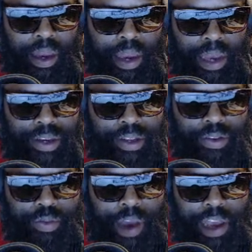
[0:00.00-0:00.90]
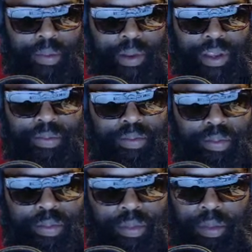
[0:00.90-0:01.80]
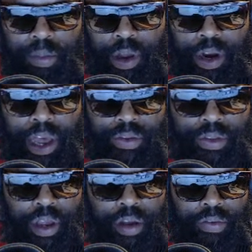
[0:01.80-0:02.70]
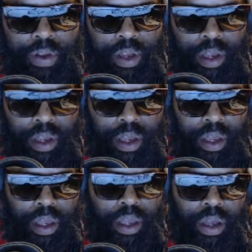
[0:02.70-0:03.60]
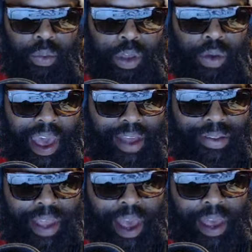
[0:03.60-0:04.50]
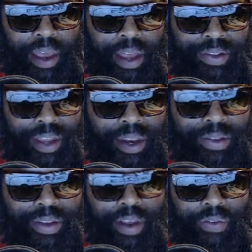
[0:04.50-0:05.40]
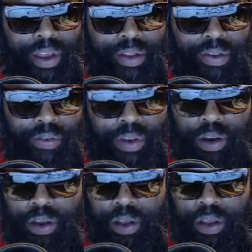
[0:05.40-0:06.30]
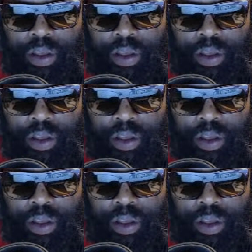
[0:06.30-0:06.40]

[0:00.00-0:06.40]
that just randomly blurt out stuff. When you ask that and seeing the significance of your